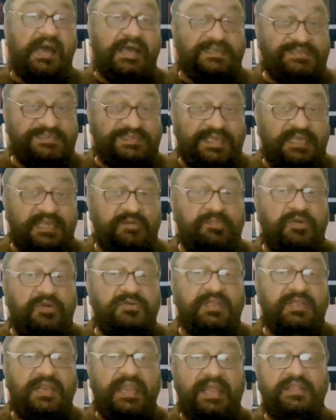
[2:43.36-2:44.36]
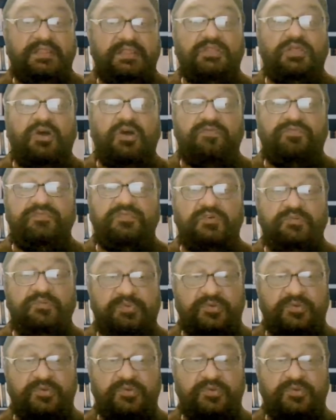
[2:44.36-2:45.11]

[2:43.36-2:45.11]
asking about the length of a